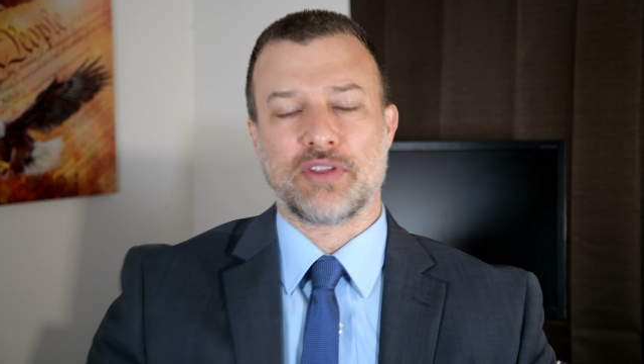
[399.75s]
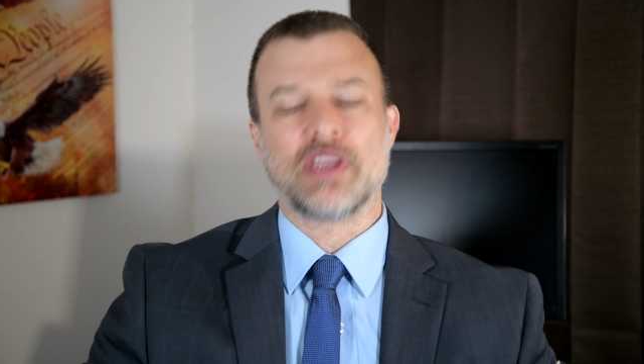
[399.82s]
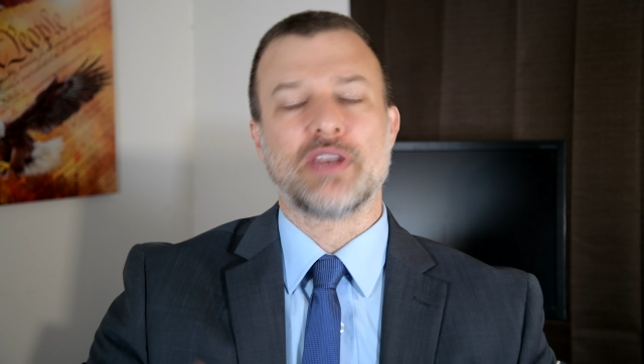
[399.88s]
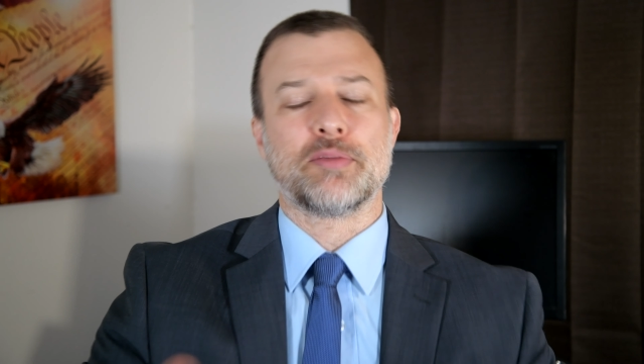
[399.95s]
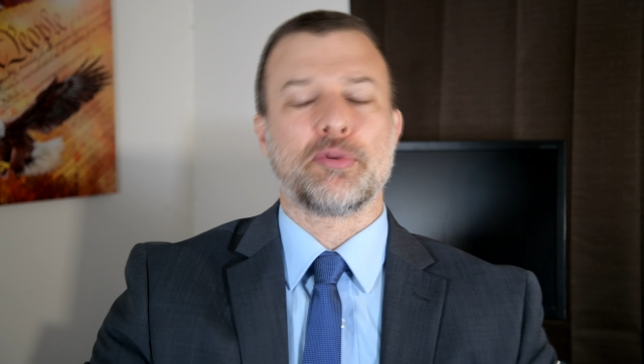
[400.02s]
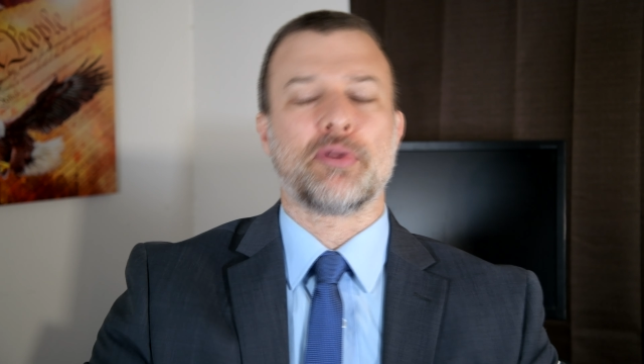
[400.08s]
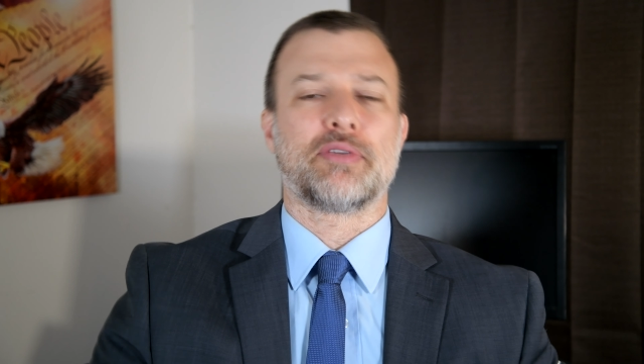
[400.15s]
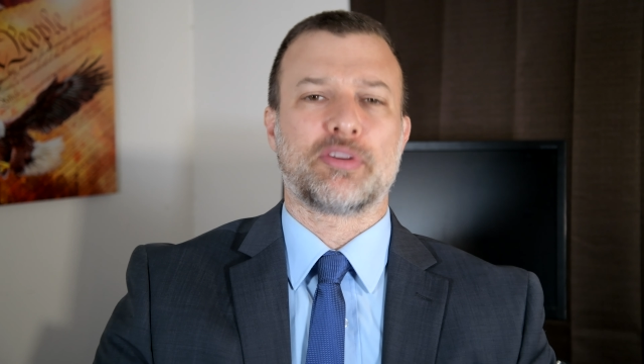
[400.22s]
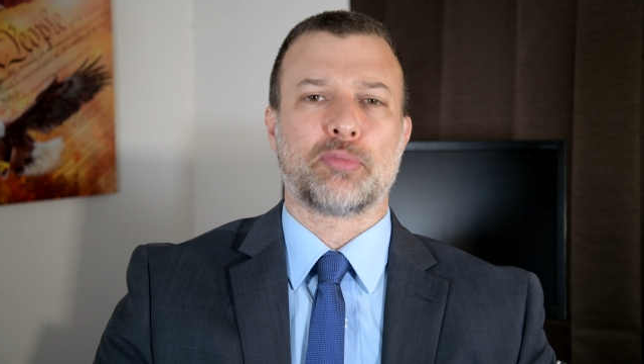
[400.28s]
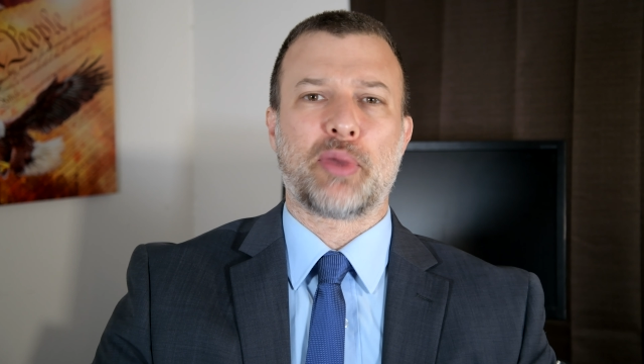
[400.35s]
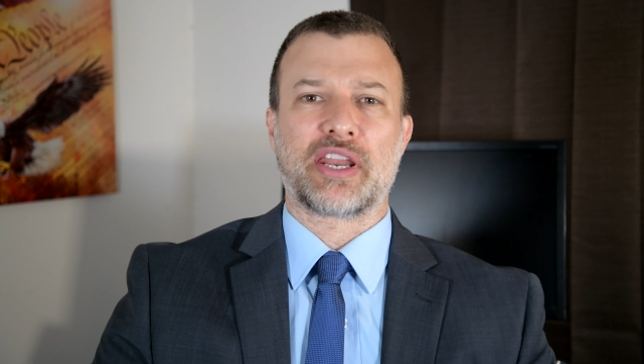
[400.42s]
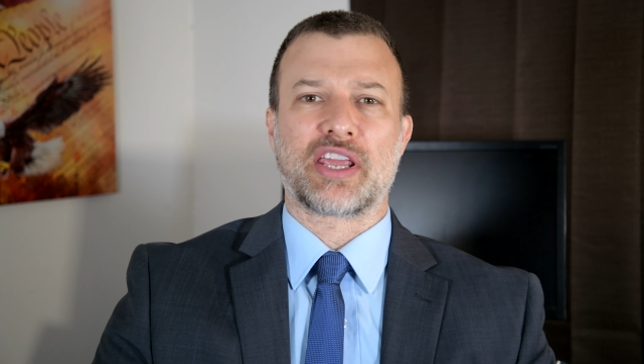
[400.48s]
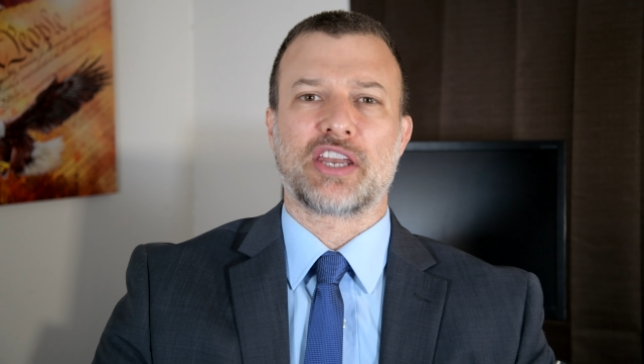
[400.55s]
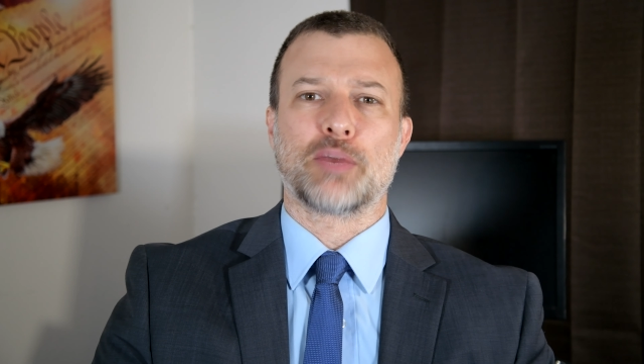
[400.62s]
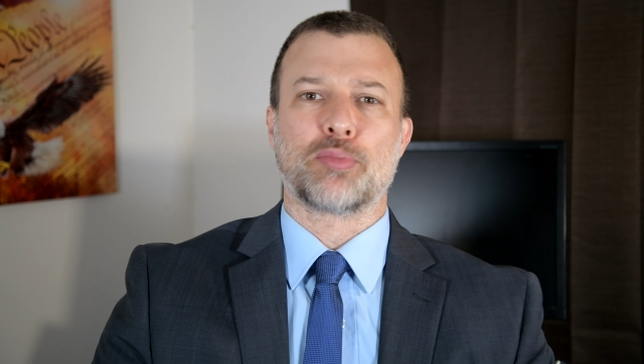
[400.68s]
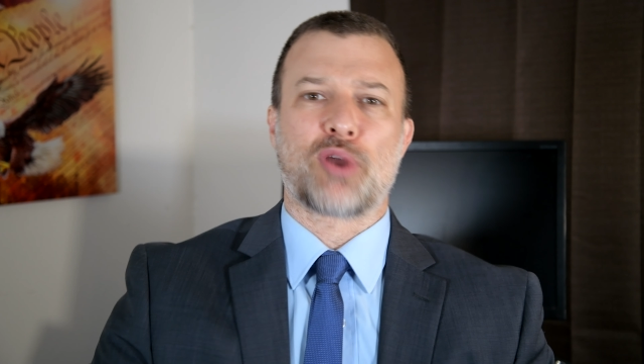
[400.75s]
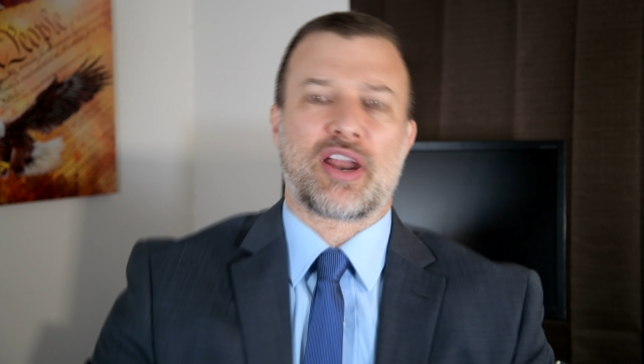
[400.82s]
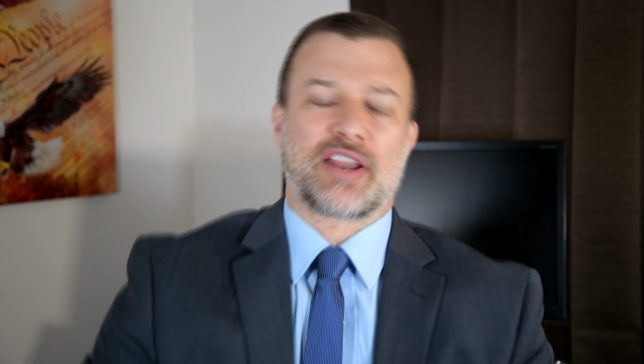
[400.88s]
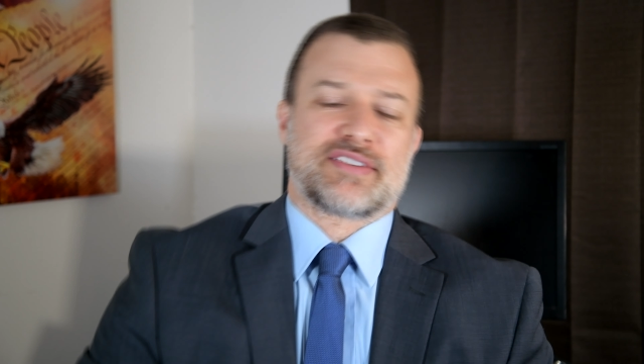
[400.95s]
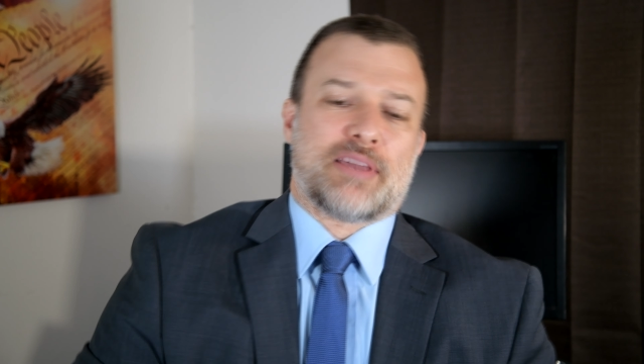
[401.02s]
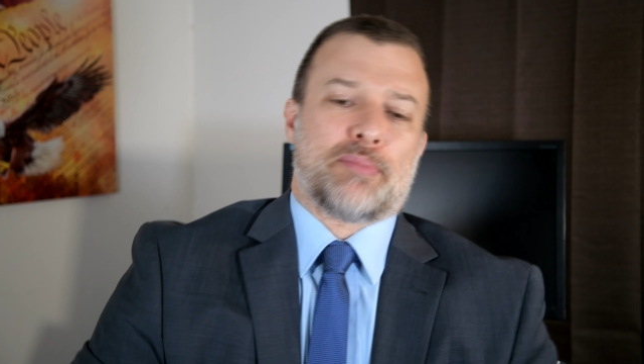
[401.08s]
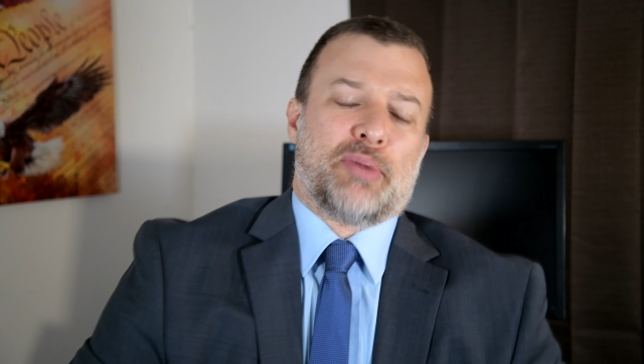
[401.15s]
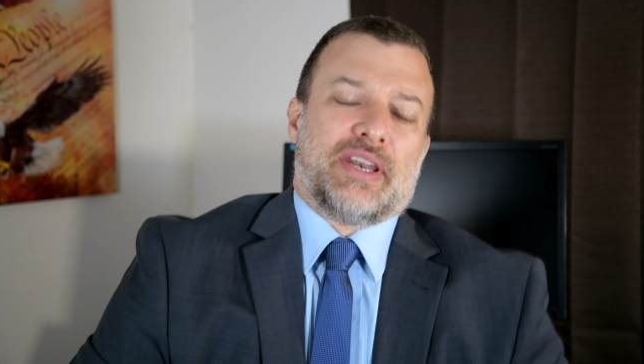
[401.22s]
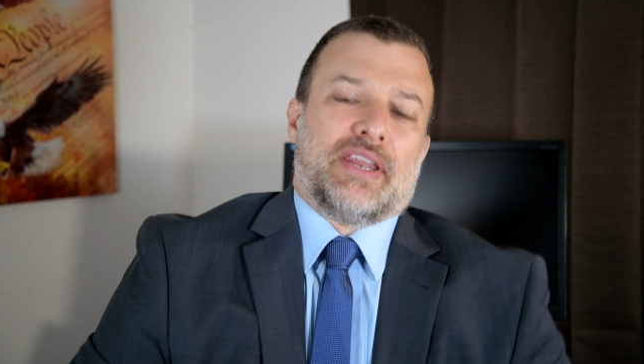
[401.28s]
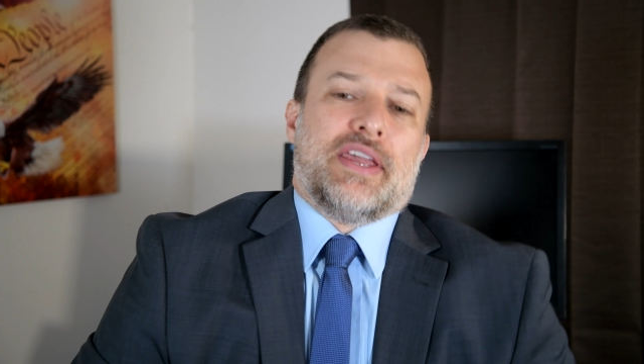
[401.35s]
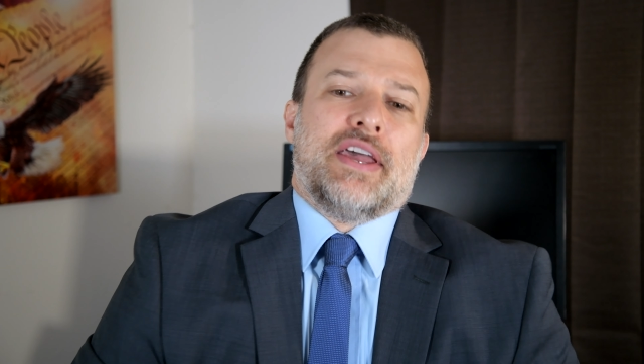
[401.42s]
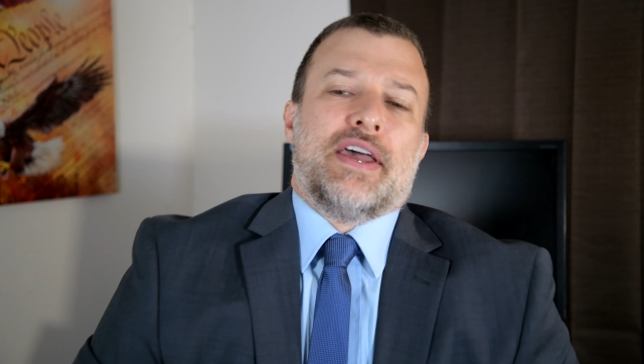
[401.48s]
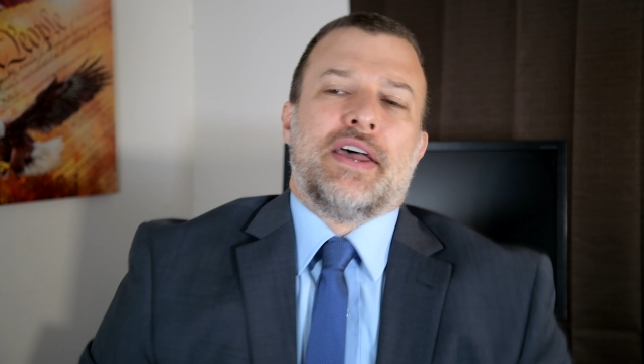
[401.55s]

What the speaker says: depending on your product type. But